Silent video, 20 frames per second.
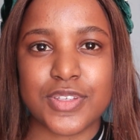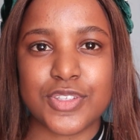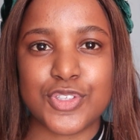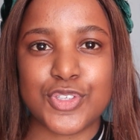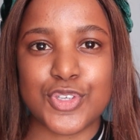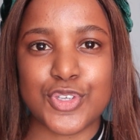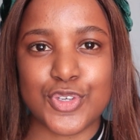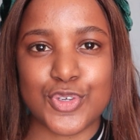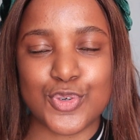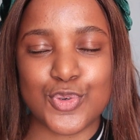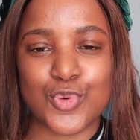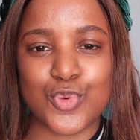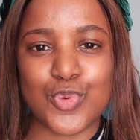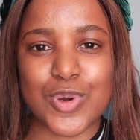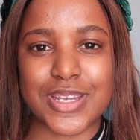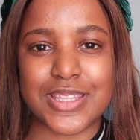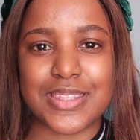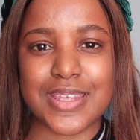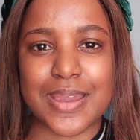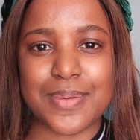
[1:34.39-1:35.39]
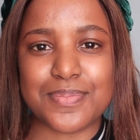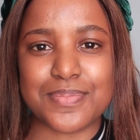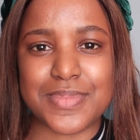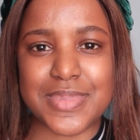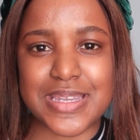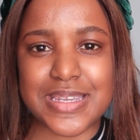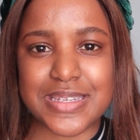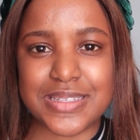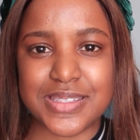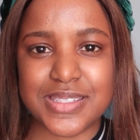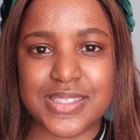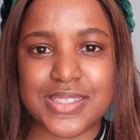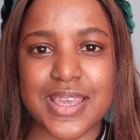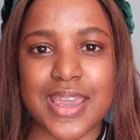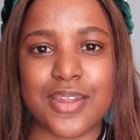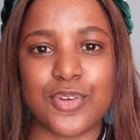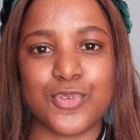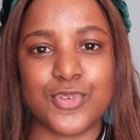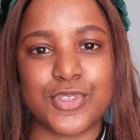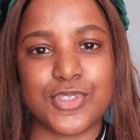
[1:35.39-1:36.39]
to you what that means,
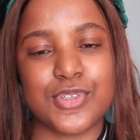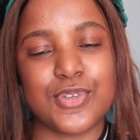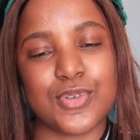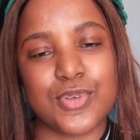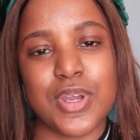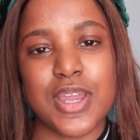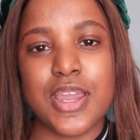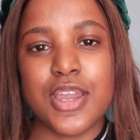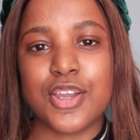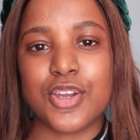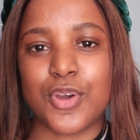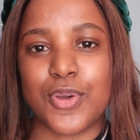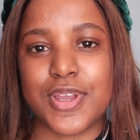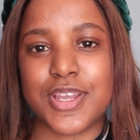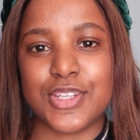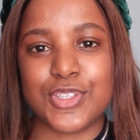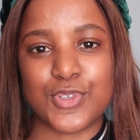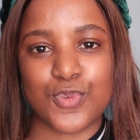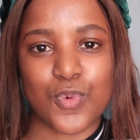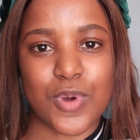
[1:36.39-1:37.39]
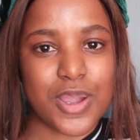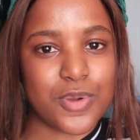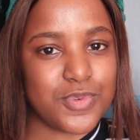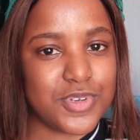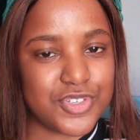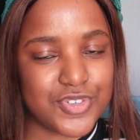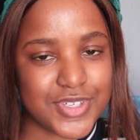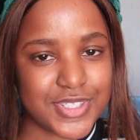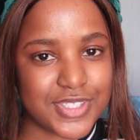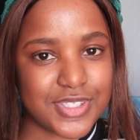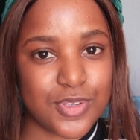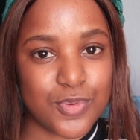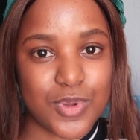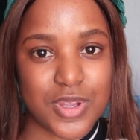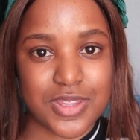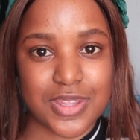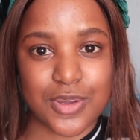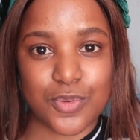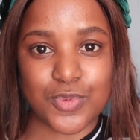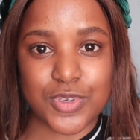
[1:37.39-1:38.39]
and also going into why we dress the
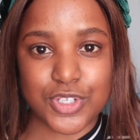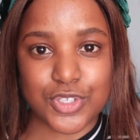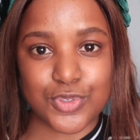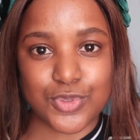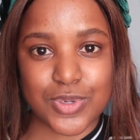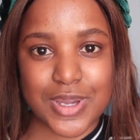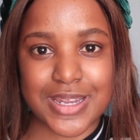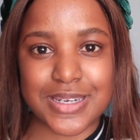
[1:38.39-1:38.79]
way that we do.